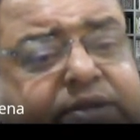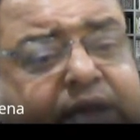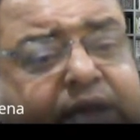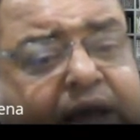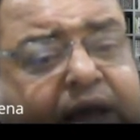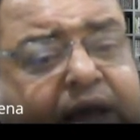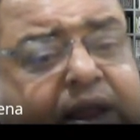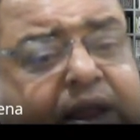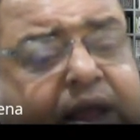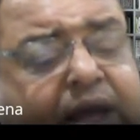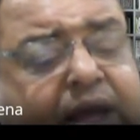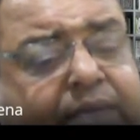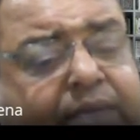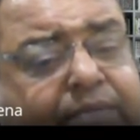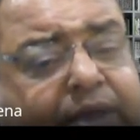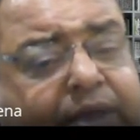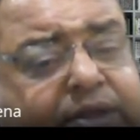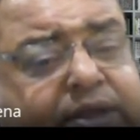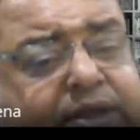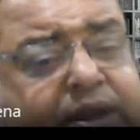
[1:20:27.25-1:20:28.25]
are a
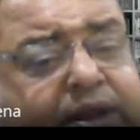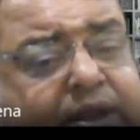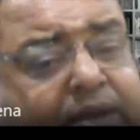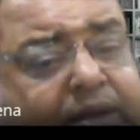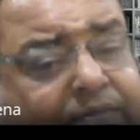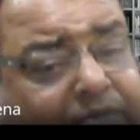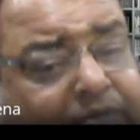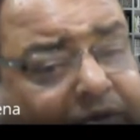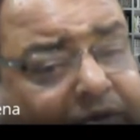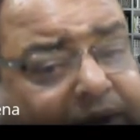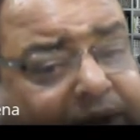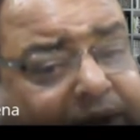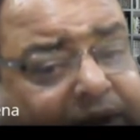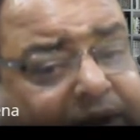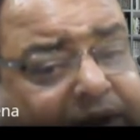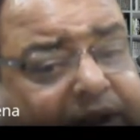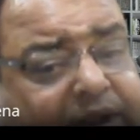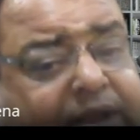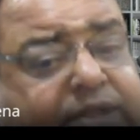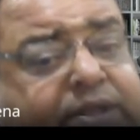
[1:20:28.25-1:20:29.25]
major component
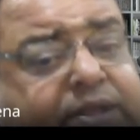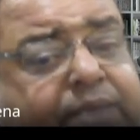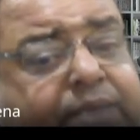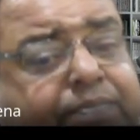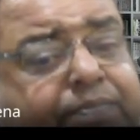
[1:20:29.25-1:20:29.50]
in the